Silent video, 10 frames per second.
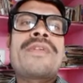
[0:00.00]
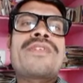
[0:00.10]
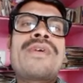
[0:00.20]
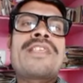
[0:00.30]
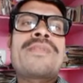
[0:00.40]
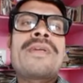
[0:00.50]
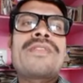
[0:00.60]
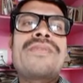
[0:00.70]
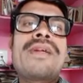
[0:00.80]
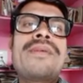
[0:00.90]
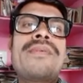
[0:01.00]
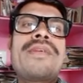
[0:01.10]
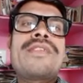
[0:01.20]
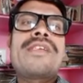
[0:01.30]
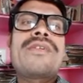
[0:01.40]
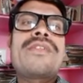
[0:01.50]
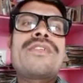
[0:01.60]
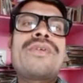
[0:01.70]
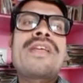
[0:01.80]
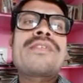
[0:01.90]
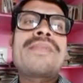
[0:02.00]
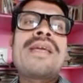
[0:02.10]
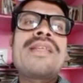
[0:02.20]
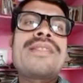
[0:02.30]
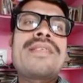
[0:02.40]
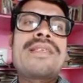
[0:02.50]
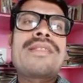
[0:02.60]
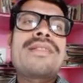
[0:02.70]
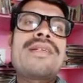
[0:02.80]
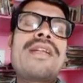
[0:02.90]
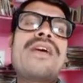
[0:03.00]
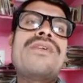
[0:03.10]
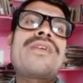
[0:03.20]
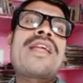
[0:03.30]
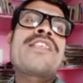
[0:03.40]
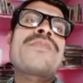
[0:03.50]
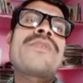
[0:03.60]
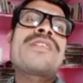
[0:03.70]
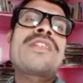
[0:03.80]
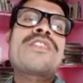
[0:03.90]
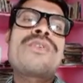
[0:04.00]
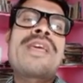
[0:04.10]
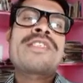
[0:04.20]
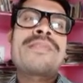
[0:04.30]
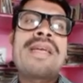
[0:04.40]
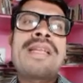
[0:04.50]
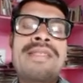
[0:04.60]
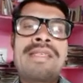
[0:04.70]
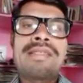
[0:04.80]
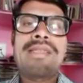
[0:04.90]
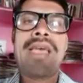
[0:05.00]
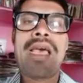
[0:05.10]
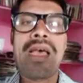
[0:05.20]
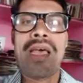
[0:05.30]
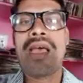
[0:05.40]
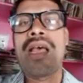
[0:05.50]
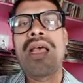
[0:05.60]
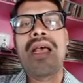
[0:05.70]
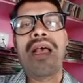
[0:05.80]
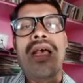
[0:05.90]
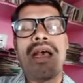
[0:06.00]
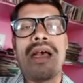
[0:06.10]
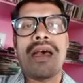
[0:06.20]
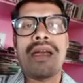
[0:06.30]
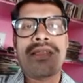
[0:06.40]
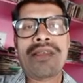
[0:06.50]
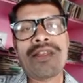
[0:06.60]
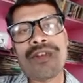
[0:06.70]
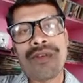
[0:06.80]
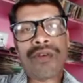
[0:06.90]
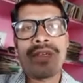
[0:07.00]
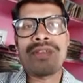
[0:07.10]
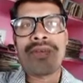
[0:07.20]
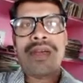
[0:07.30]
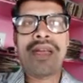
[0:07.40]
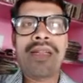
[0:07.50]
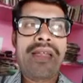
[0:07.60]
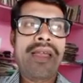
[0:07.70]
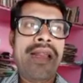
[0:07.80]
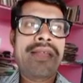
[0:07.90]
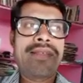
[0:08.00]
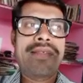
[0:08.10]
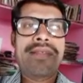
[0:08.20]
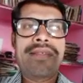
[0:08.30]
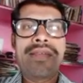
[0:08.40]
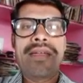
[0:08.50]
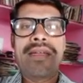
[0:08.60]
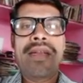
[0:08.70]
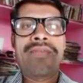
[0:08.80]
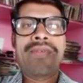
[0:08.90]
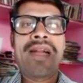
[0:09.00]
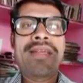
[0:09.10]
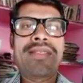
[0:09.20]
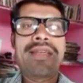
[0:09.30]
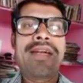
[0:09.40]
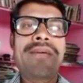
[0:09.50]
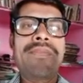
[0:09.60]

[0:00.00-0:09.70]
2x plus 1 is equal to 2x minus 6. Now transpose this 2x minus 6 RHS towards LHS left hand side.